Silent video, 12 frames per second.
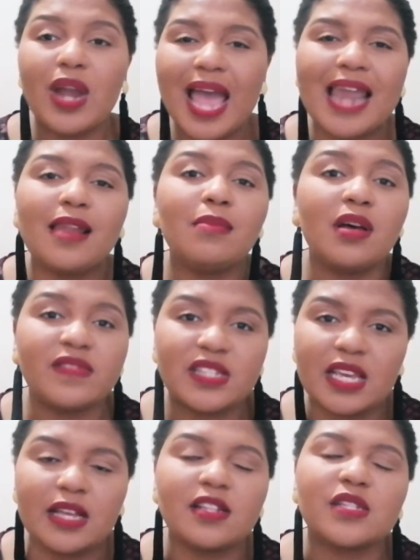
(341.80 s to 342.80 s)
caliber of
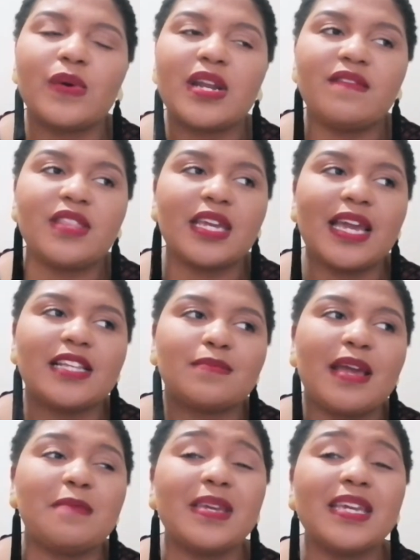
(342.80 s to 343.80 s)
skills or whatever the case
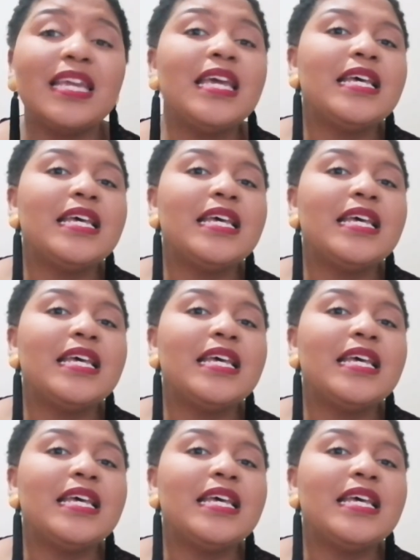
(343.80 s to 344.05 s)
might be,